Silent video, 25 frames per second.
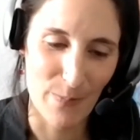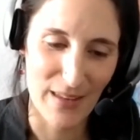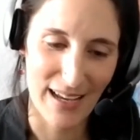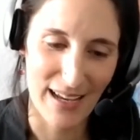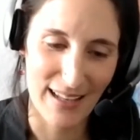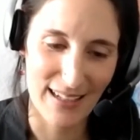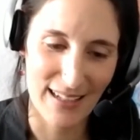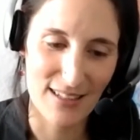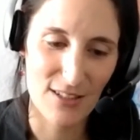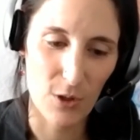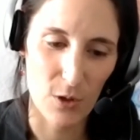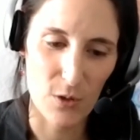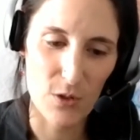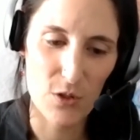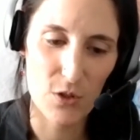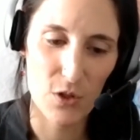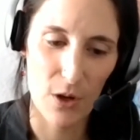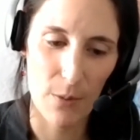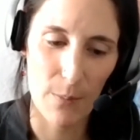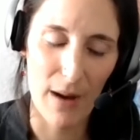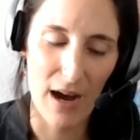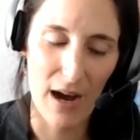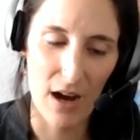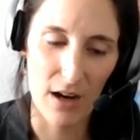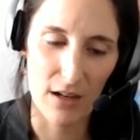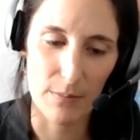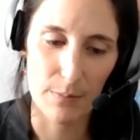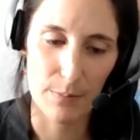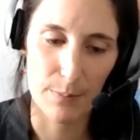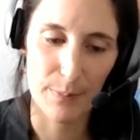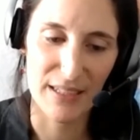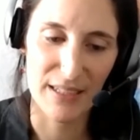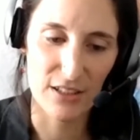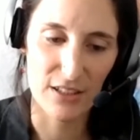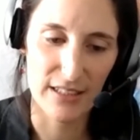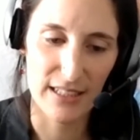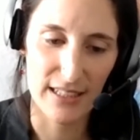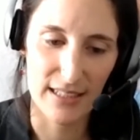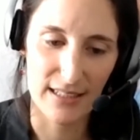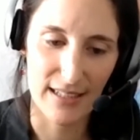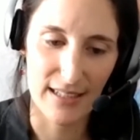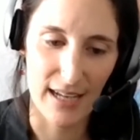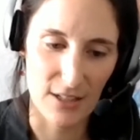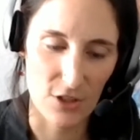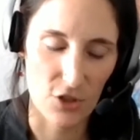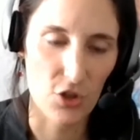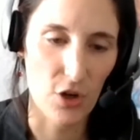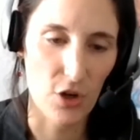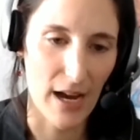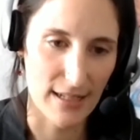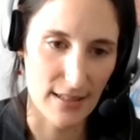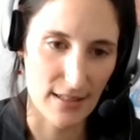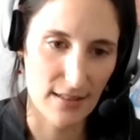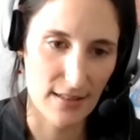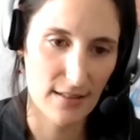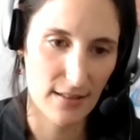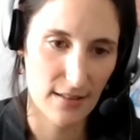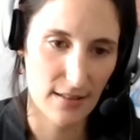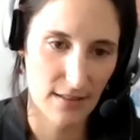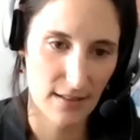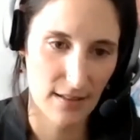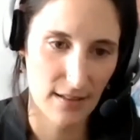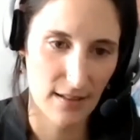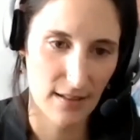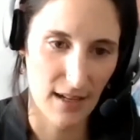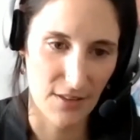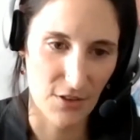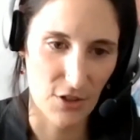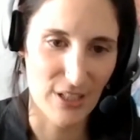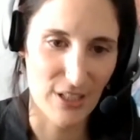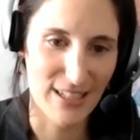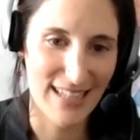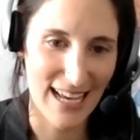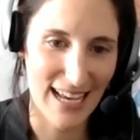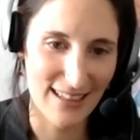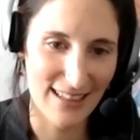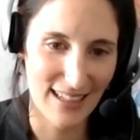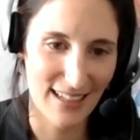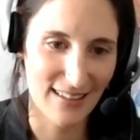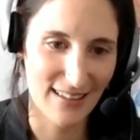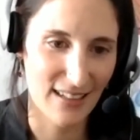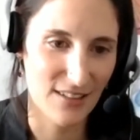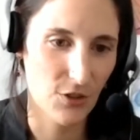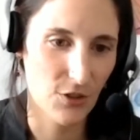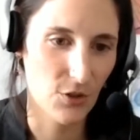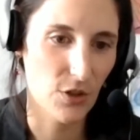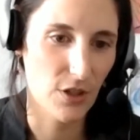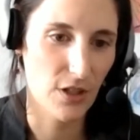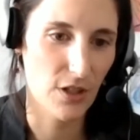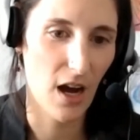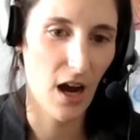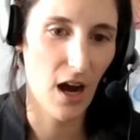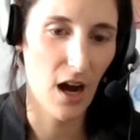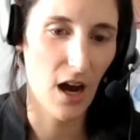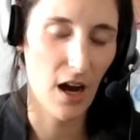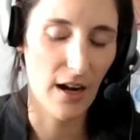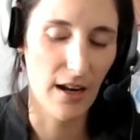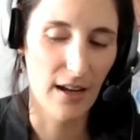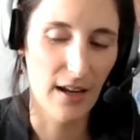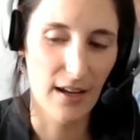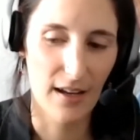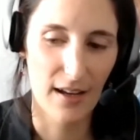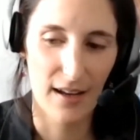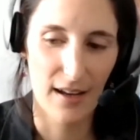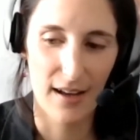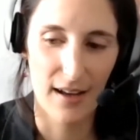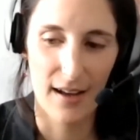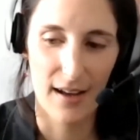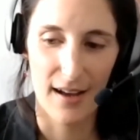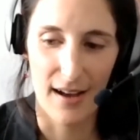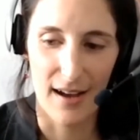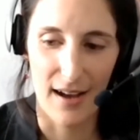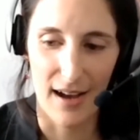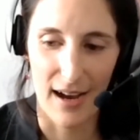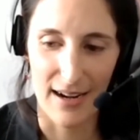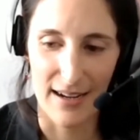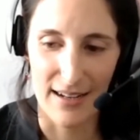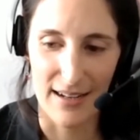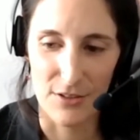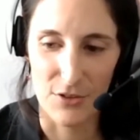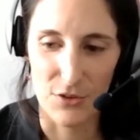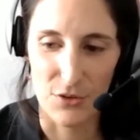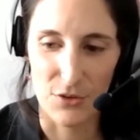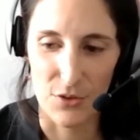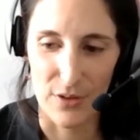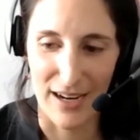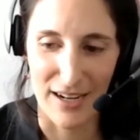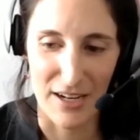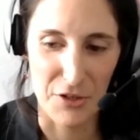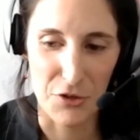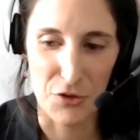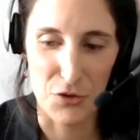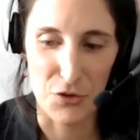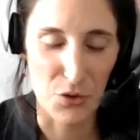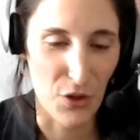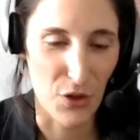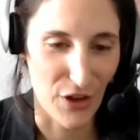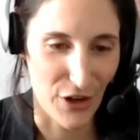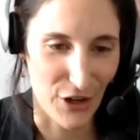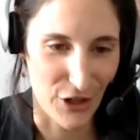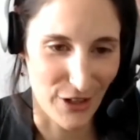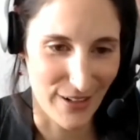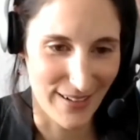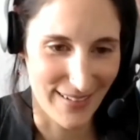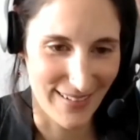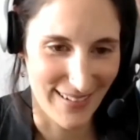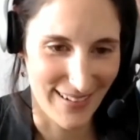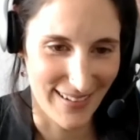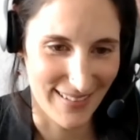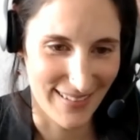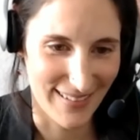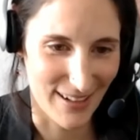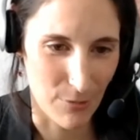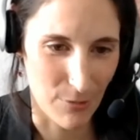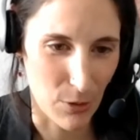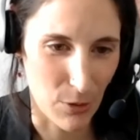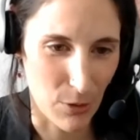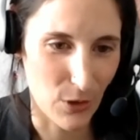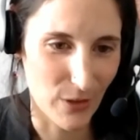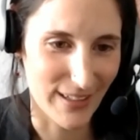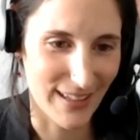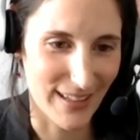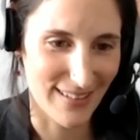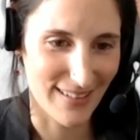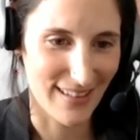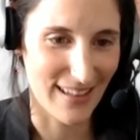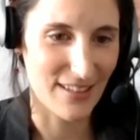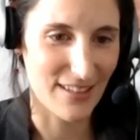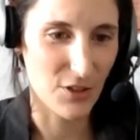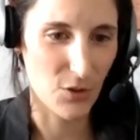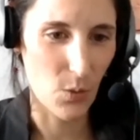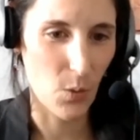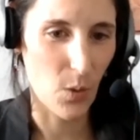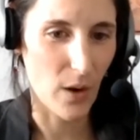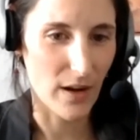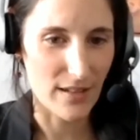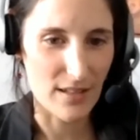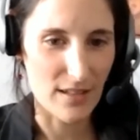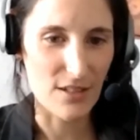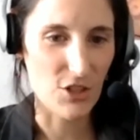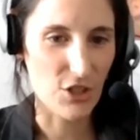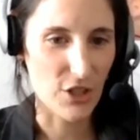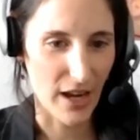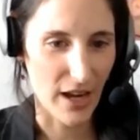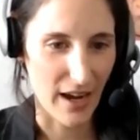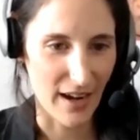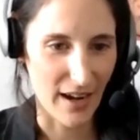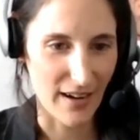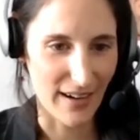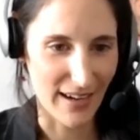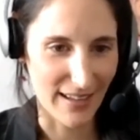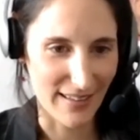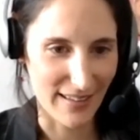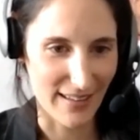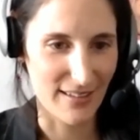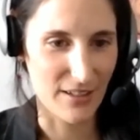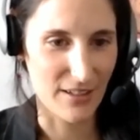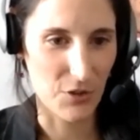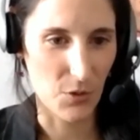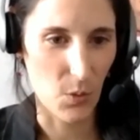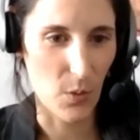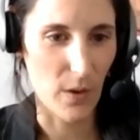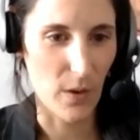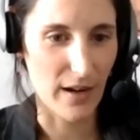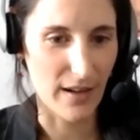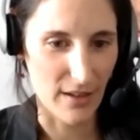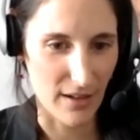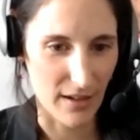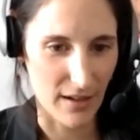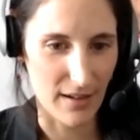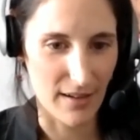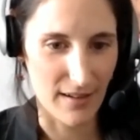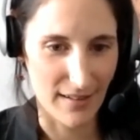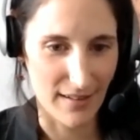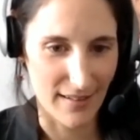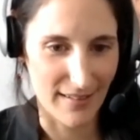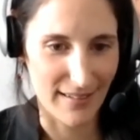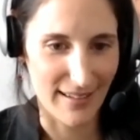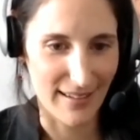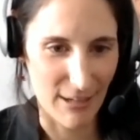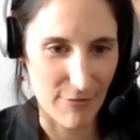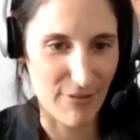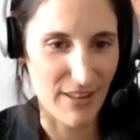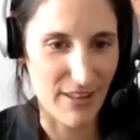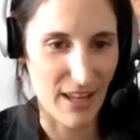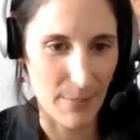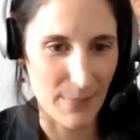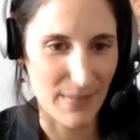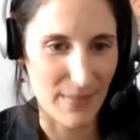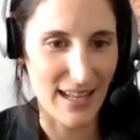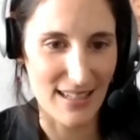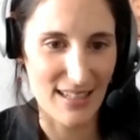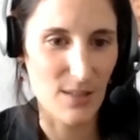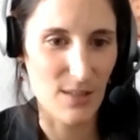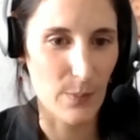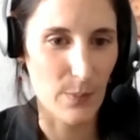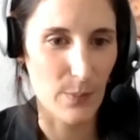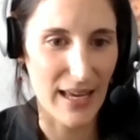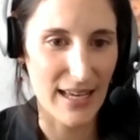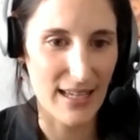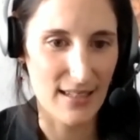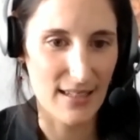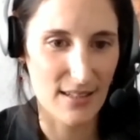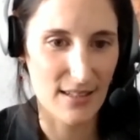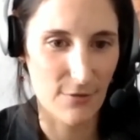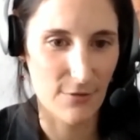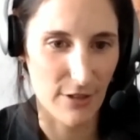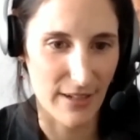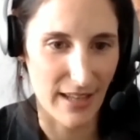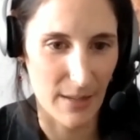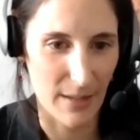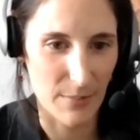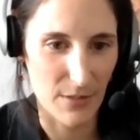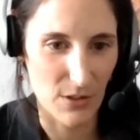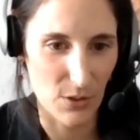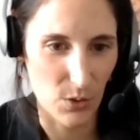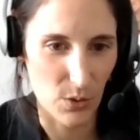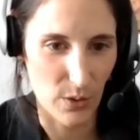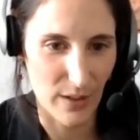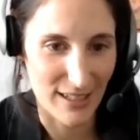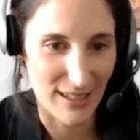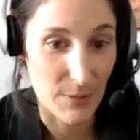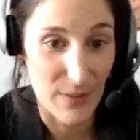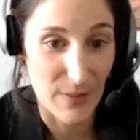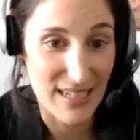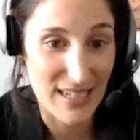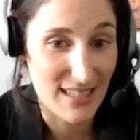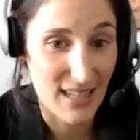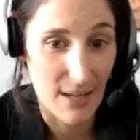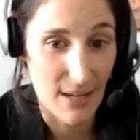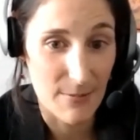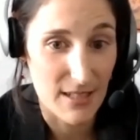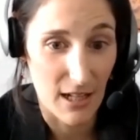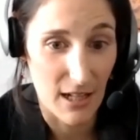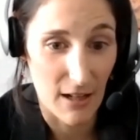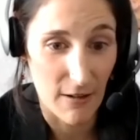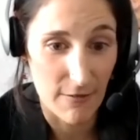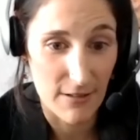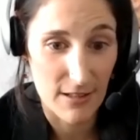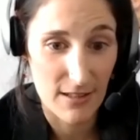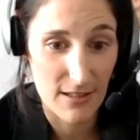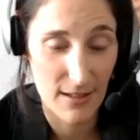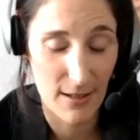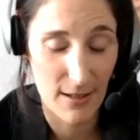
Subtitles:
And it's also about building that trust, understanding that you're not an intruder in their world, that you want to share and that you want to give them that space for them to express themselves